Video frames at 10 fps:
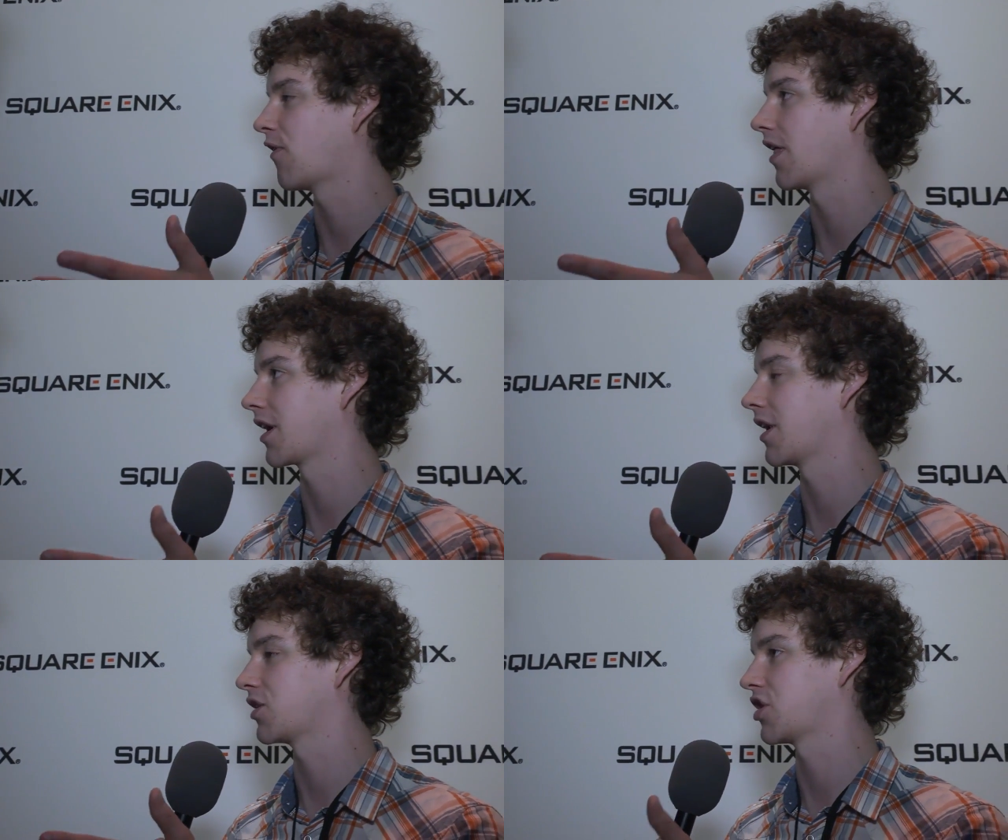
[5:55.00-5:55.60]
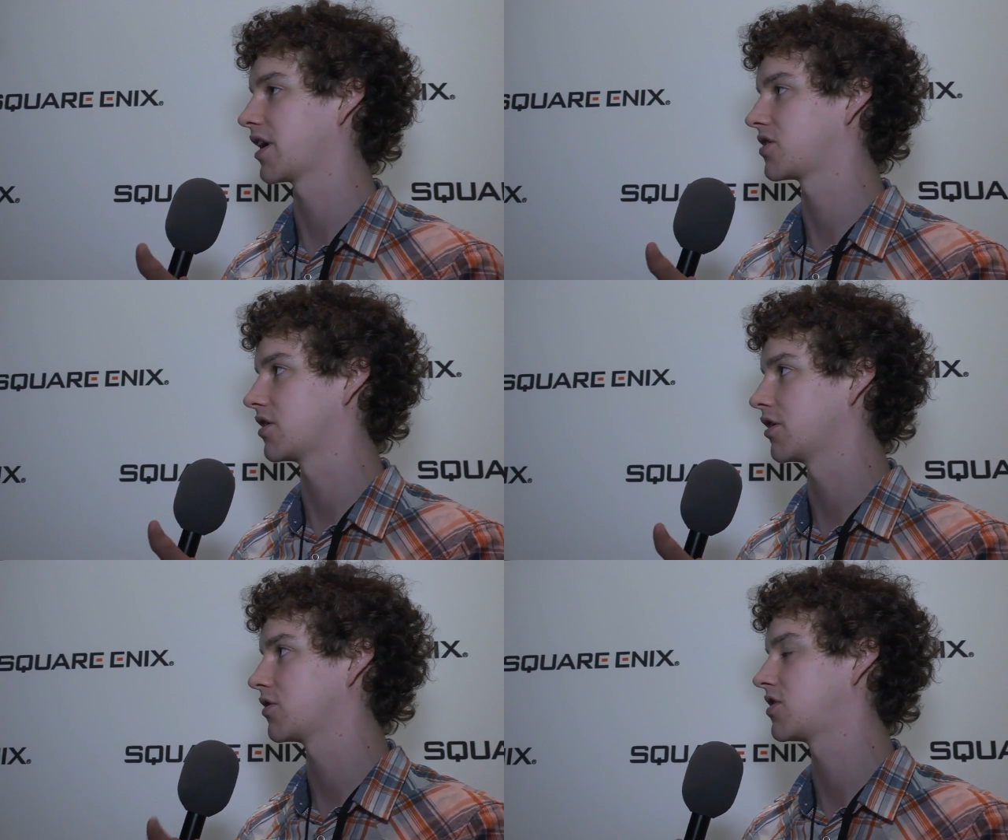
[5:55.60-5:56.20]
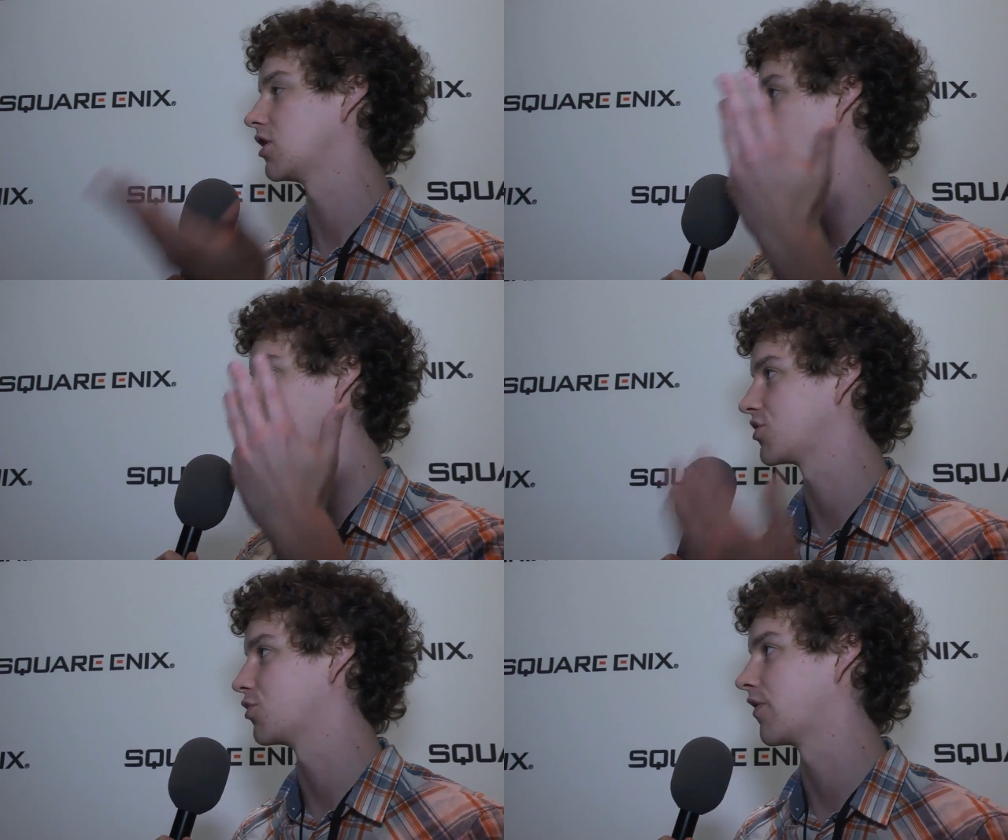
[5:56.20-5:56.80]
finally going to get a chance to see
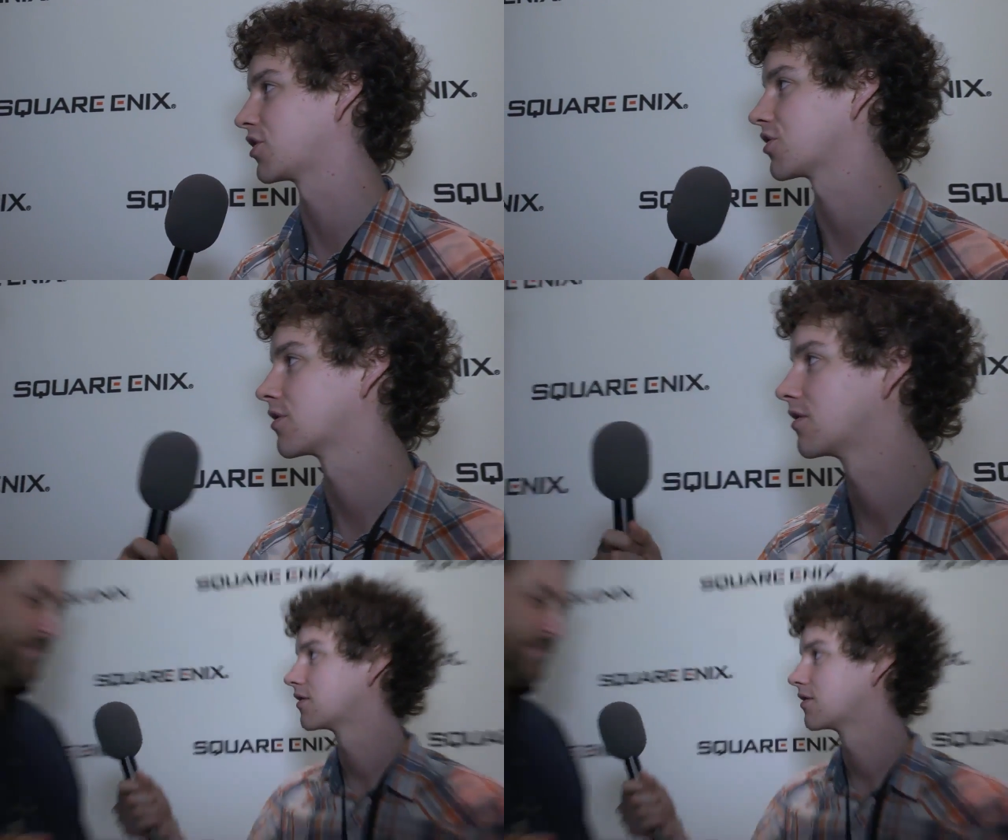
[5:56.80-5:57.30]
Lara's new adventure?